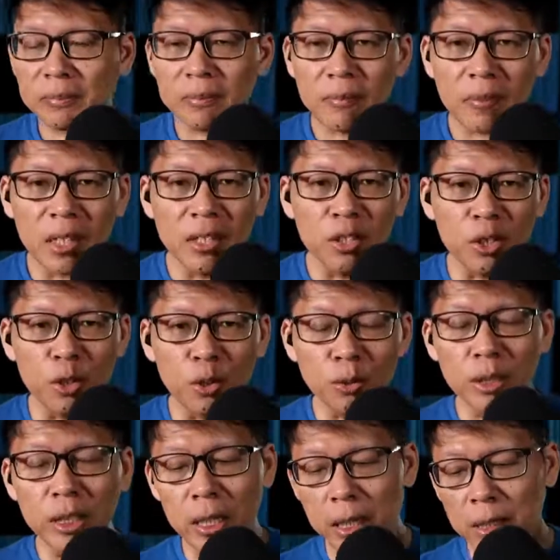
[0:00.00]
So,
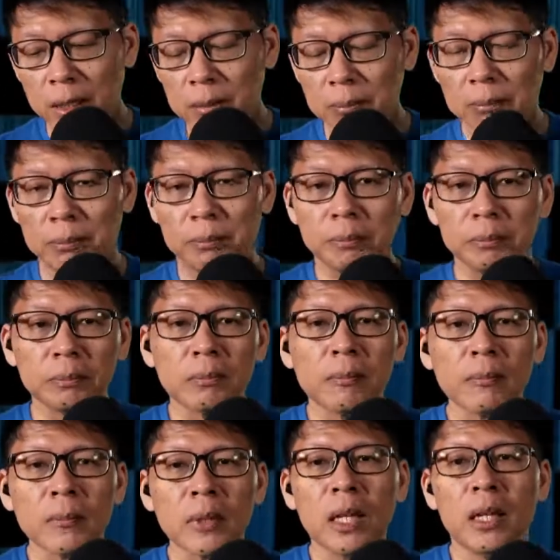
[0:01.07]

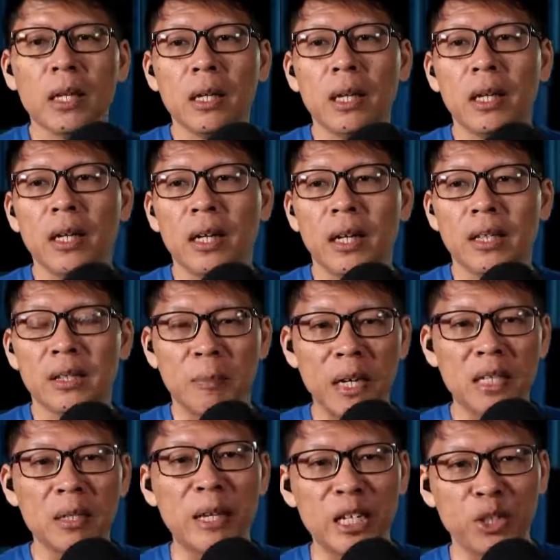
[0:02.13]
the
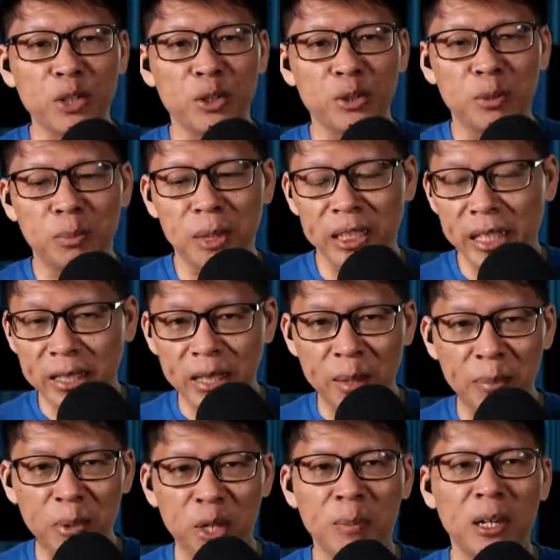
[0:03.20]
Better Man Show. But then that
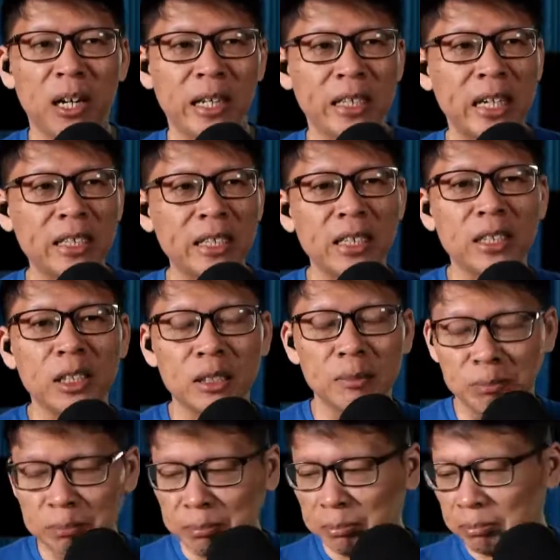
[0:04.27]
brought about another
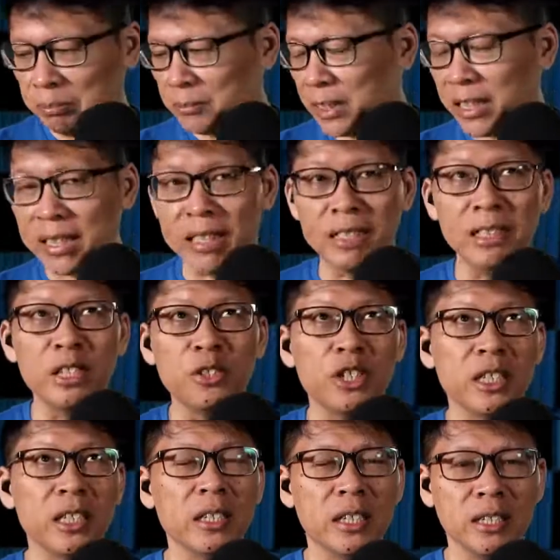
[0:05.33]

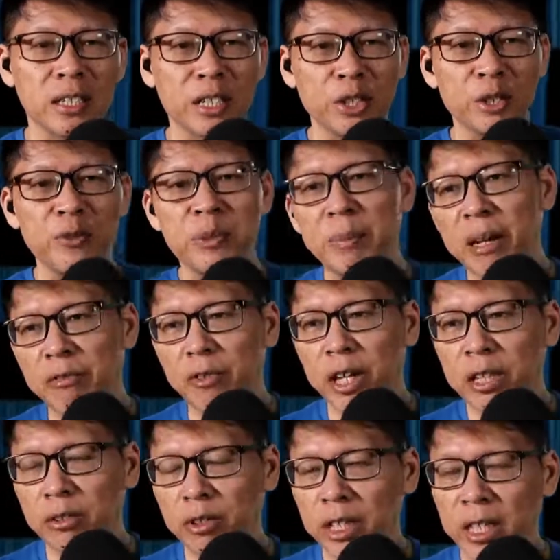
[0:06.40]
interesting discussion with my
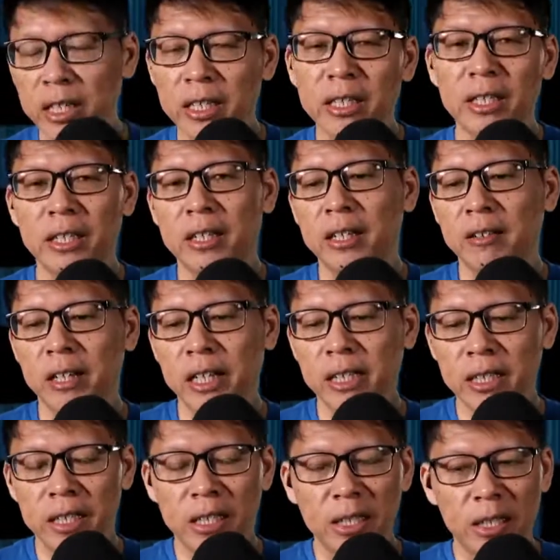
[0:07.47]
friend today, right?
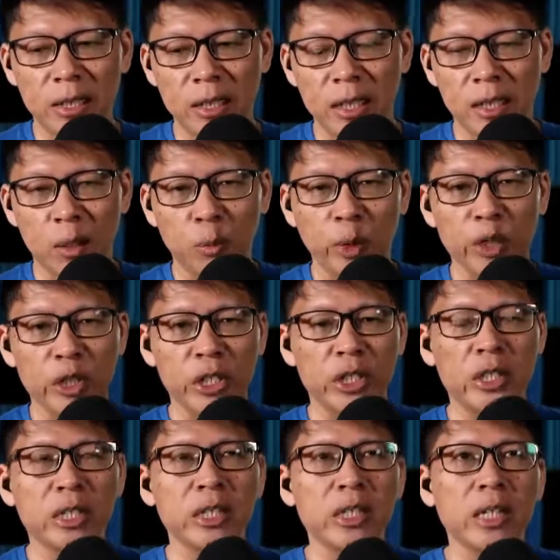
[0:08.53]
Which
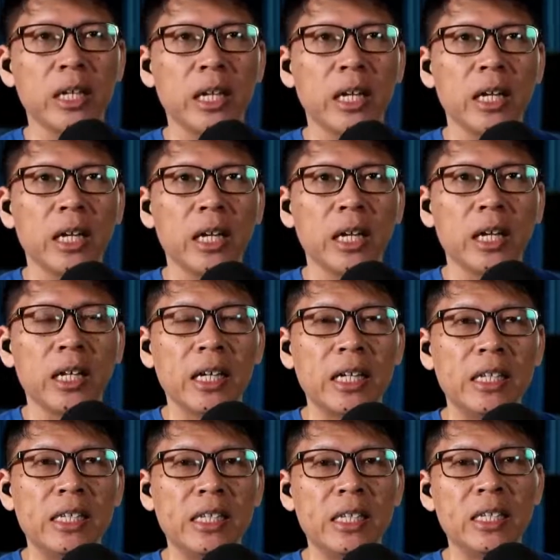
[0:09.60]
is
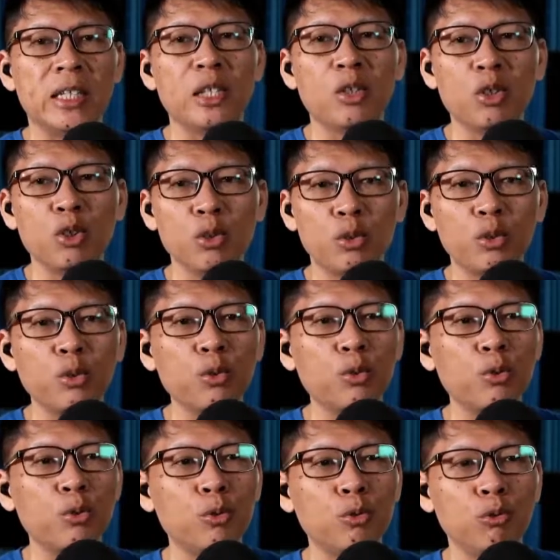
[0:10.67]
it
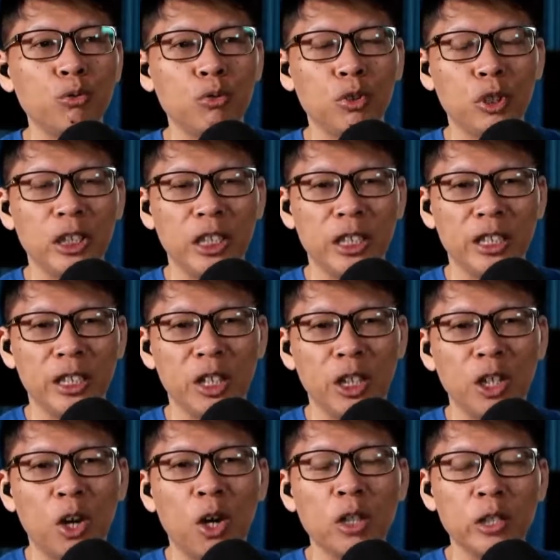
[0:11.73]
too
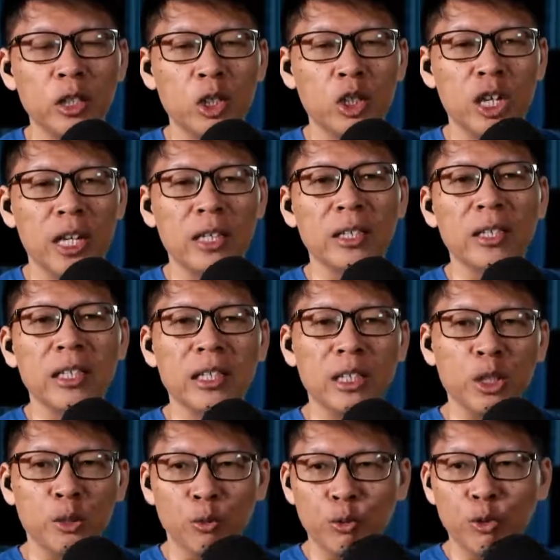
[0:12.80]
non-gender
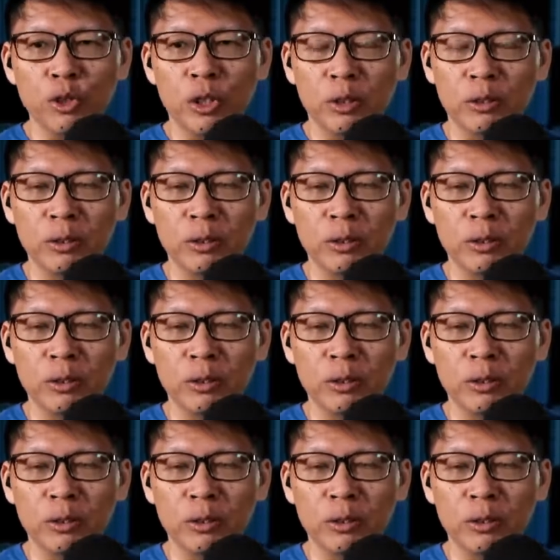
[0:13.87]
neutral?